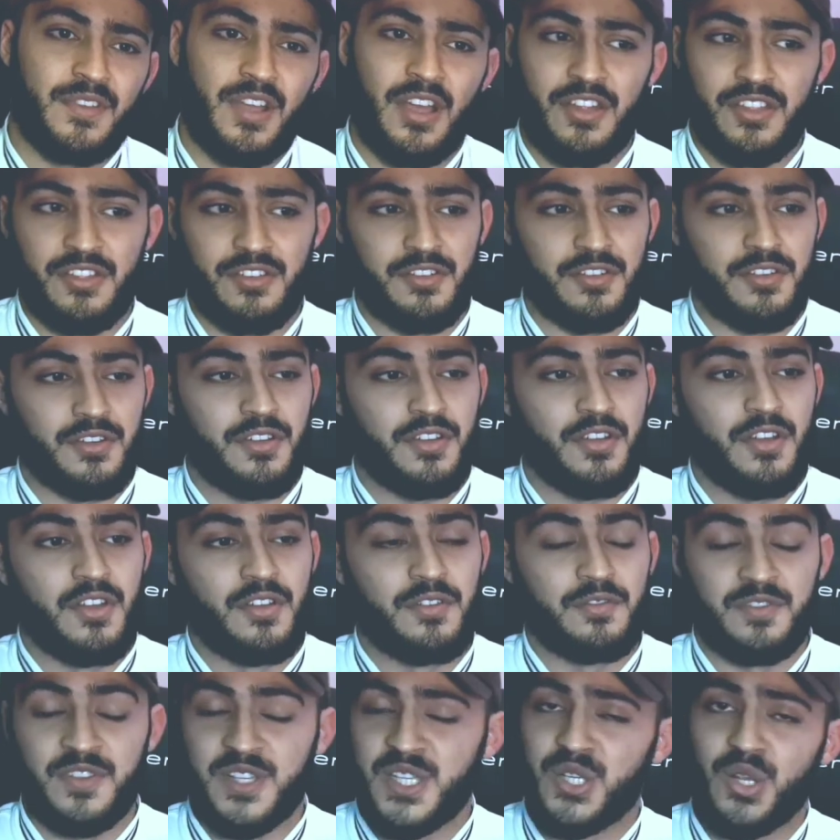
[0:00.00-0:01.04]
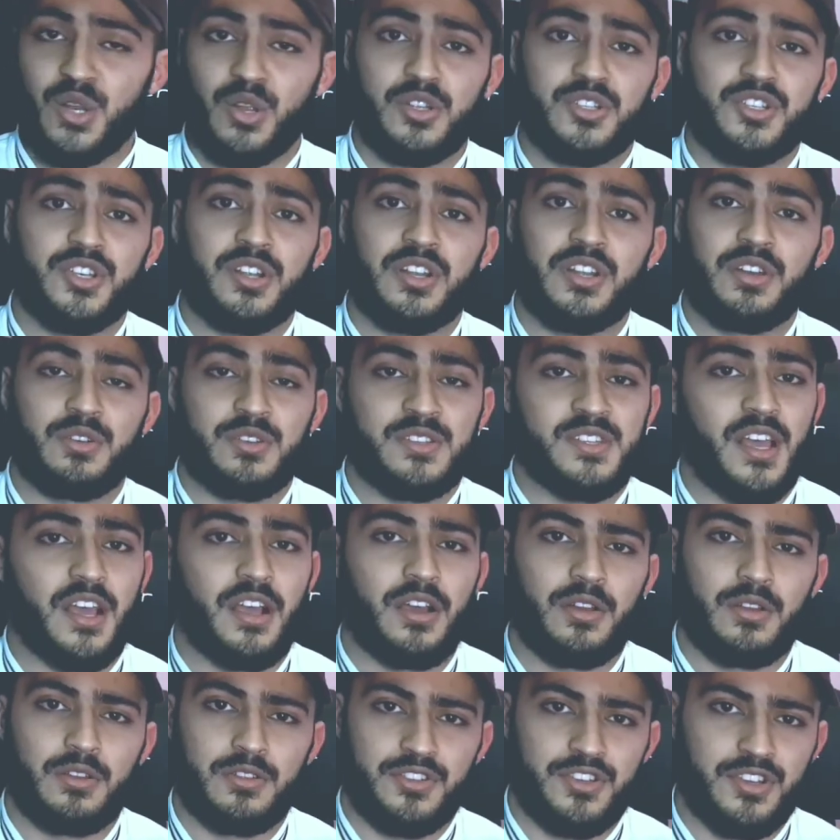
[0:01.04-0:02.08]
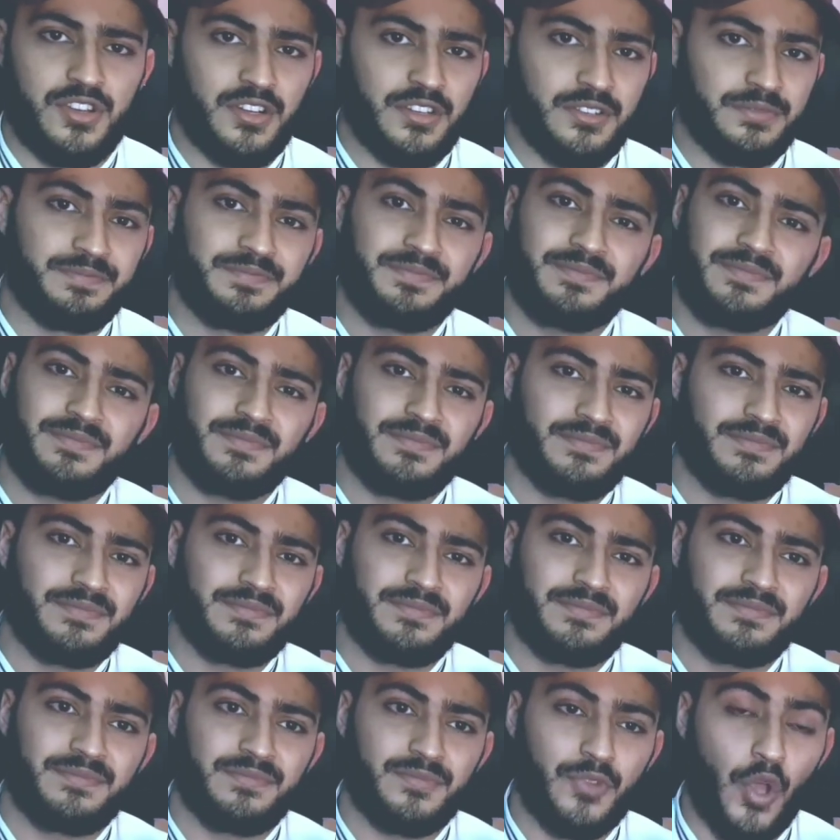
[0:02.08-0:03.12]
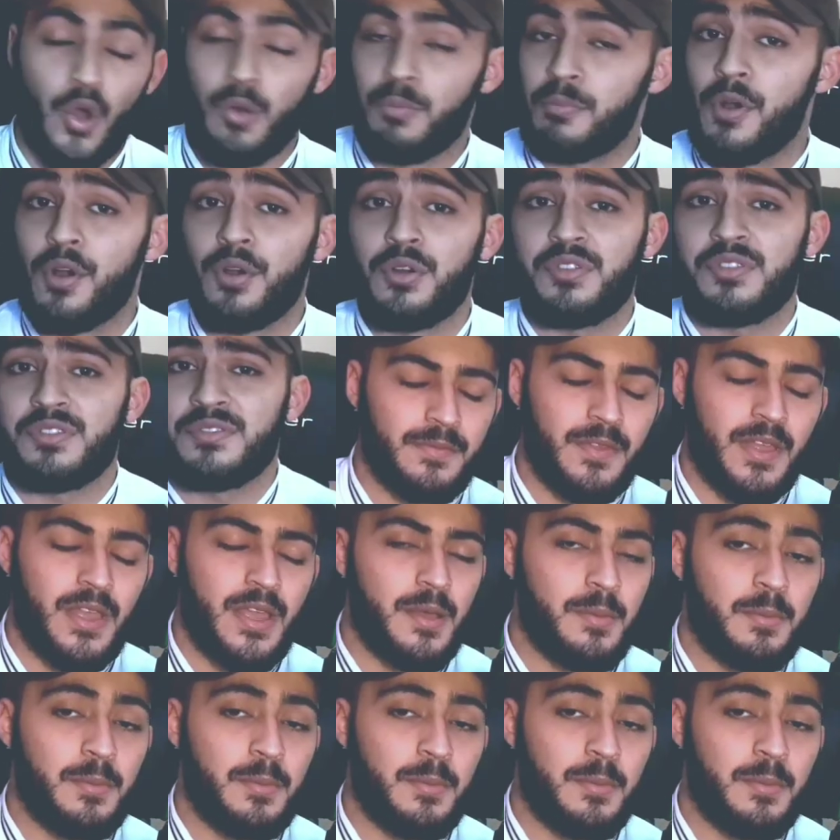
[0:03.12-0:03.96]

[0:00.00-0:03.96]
either physiologically or psychologically, or both.